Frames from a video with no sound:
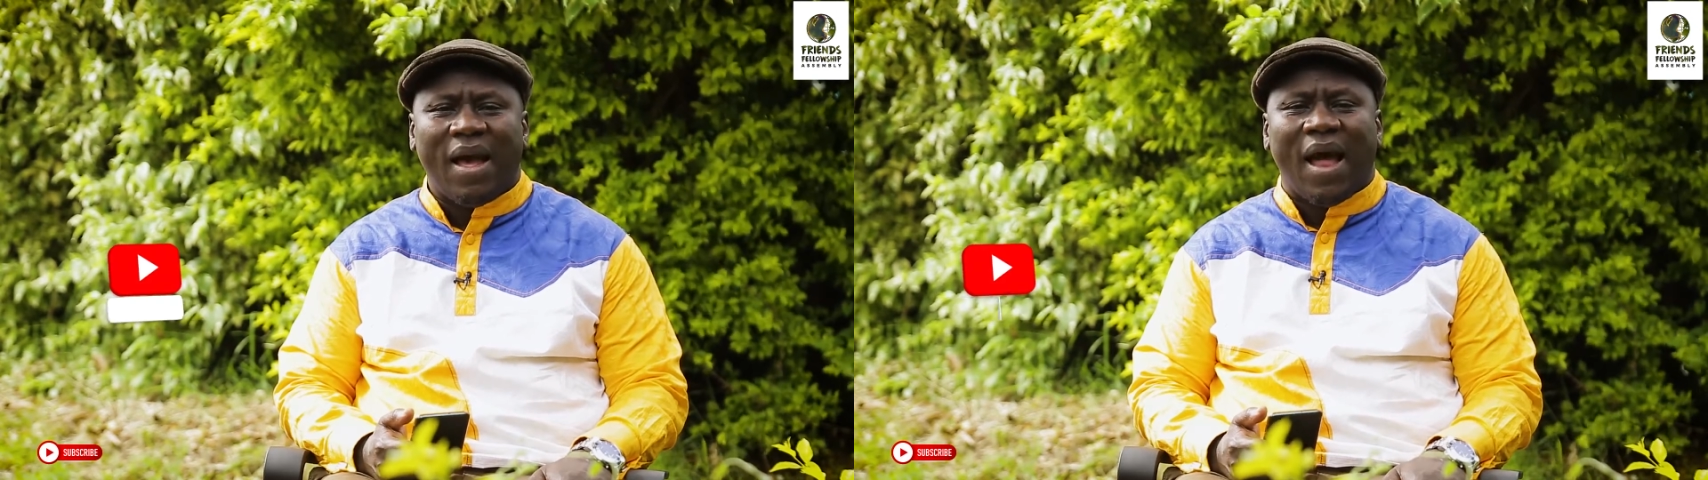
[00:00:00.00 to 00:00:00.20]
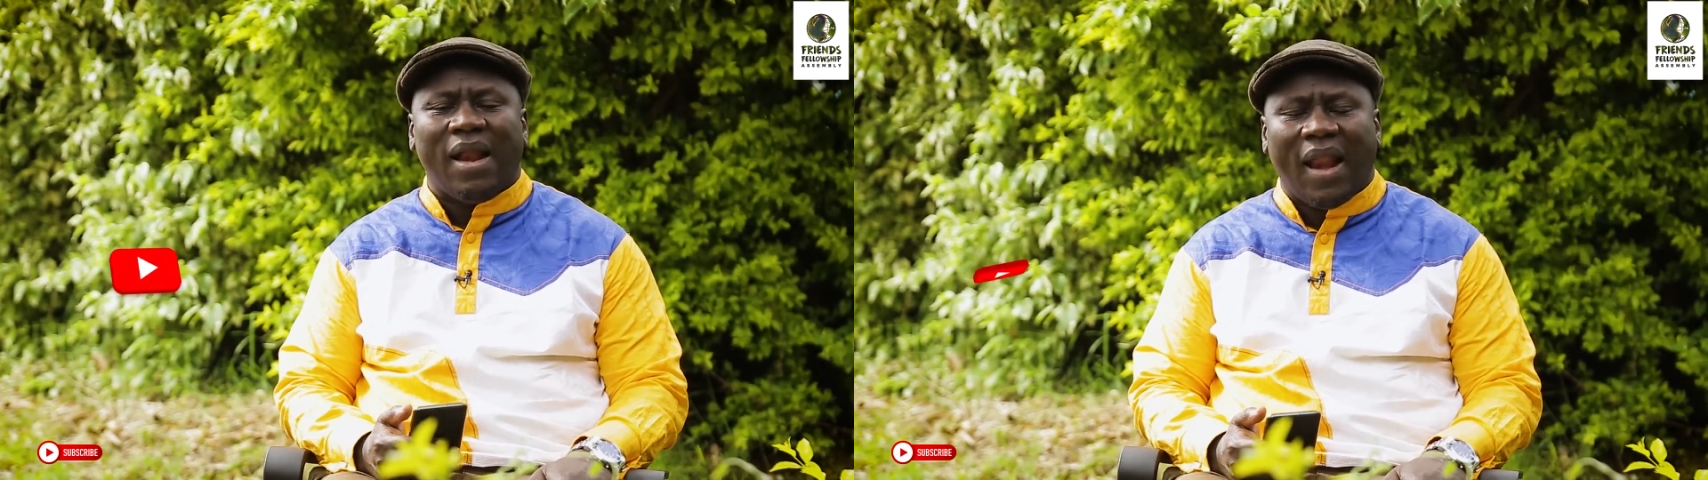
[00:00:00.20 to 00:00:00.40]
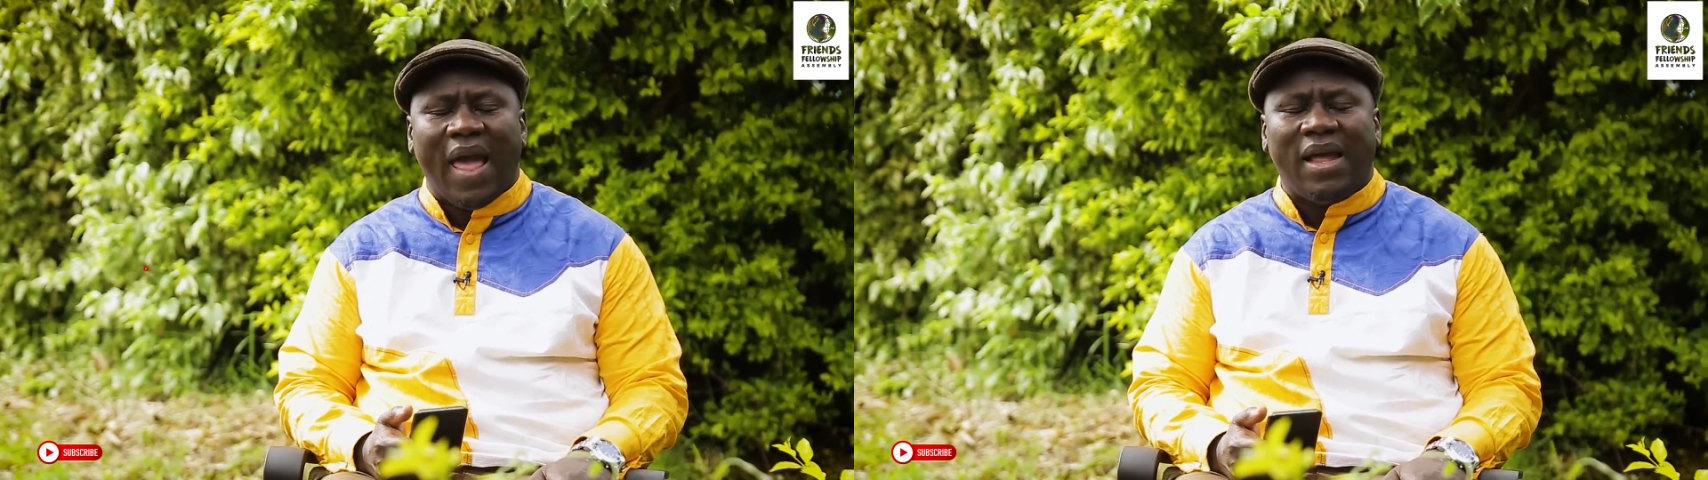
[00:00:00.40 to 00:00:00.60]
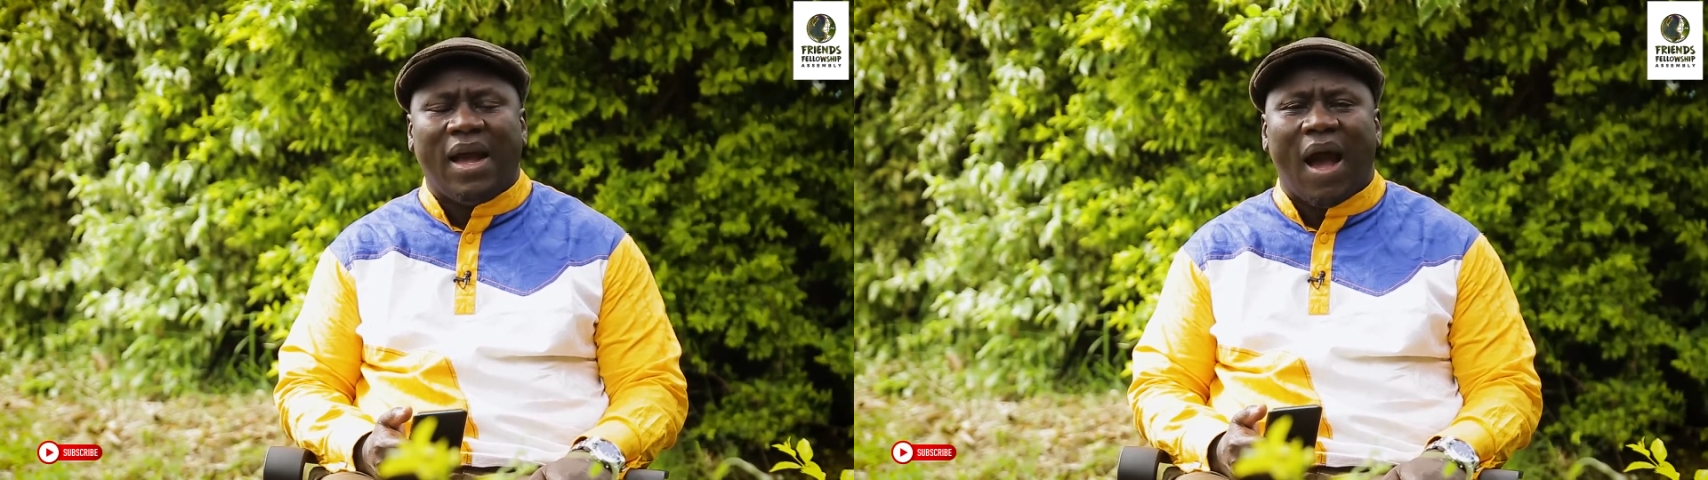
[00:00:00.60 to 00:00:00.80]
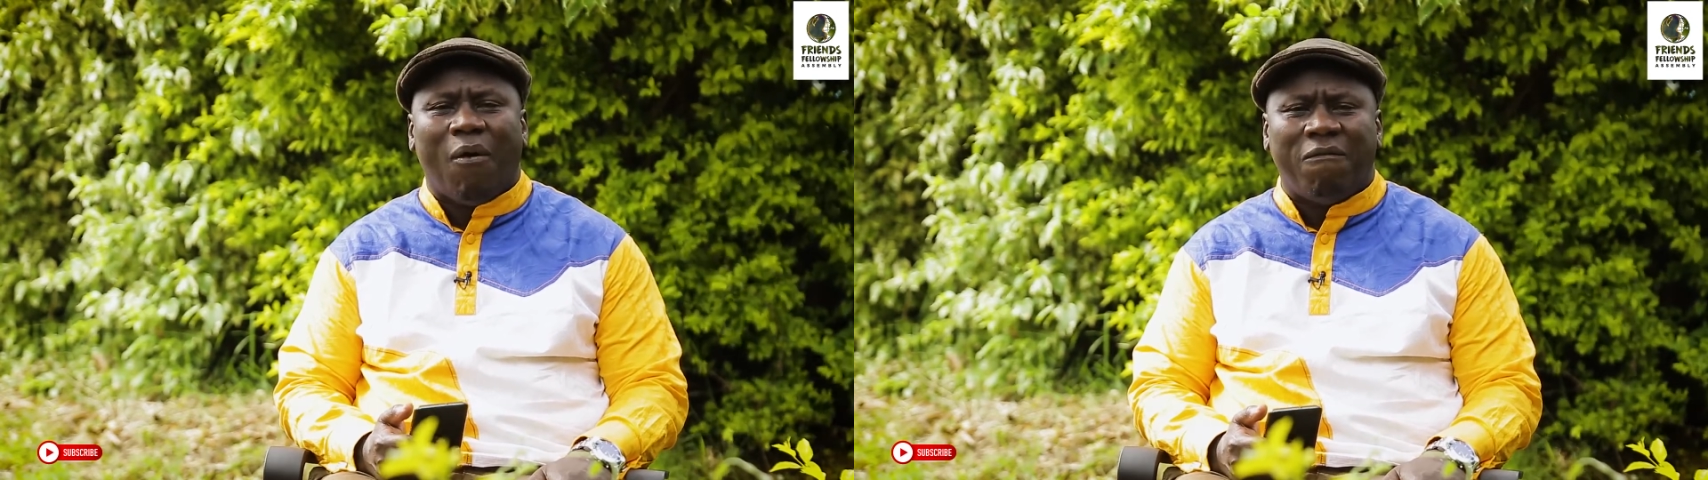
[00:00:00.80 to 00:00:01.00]
and like
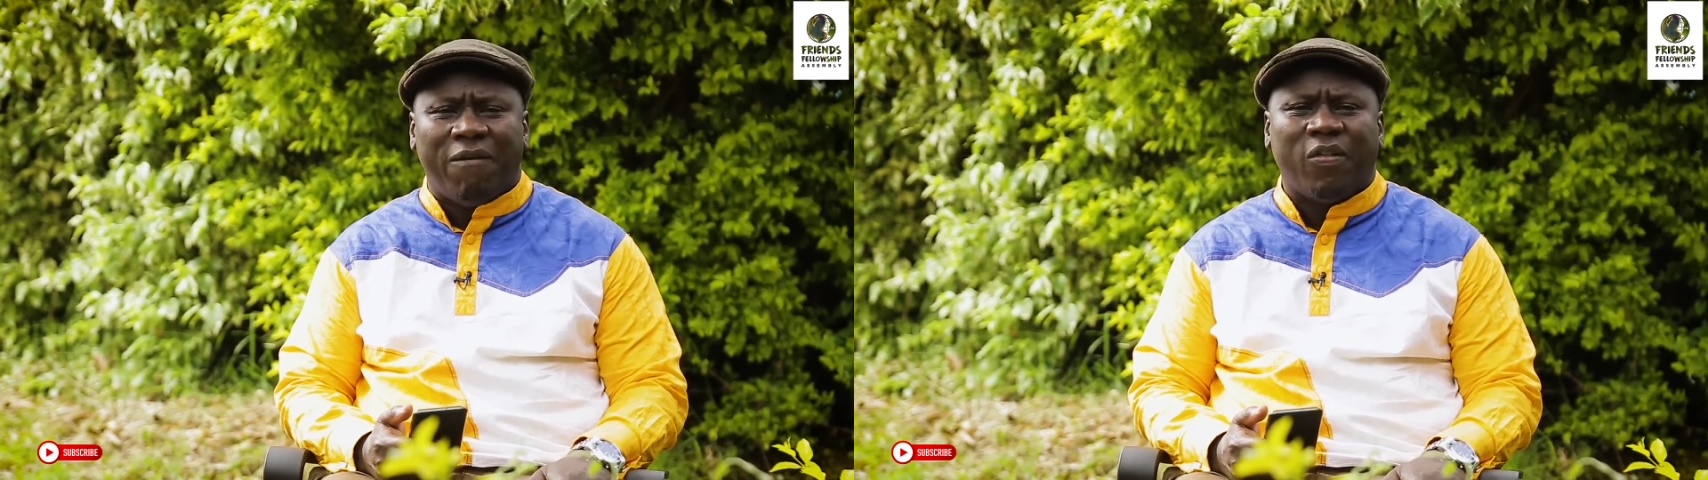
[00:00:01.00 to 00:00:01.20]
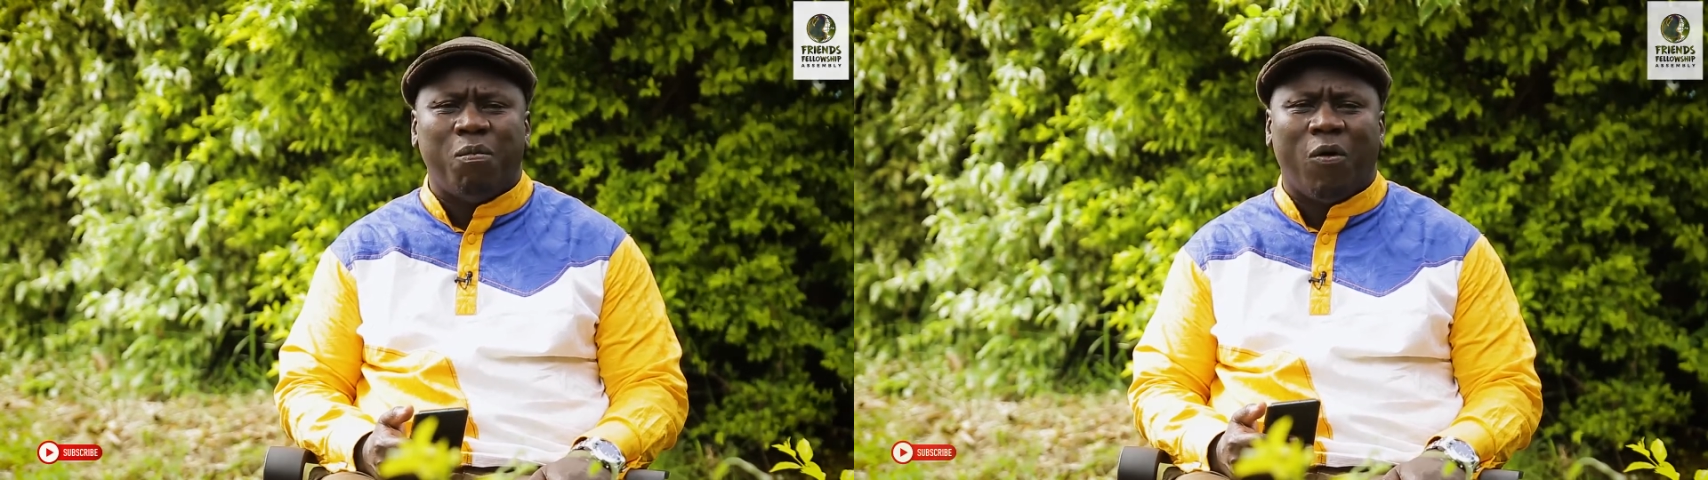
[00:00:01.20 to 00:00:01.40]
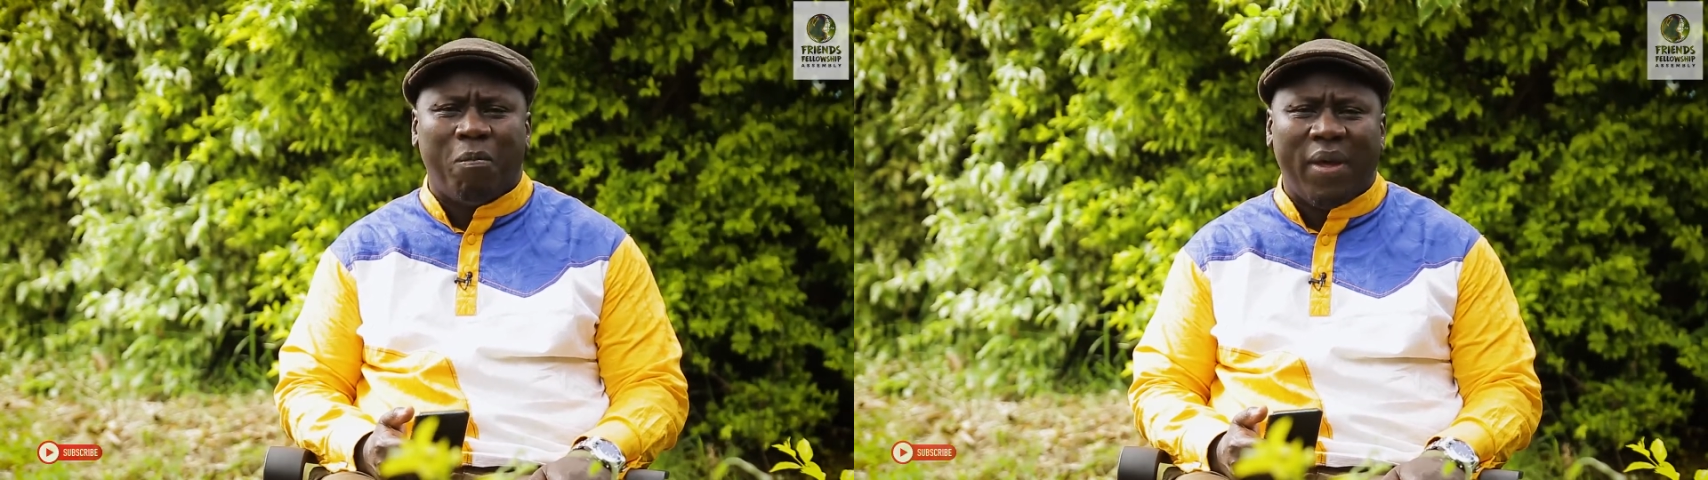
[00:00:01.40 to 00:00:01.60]
our Facebook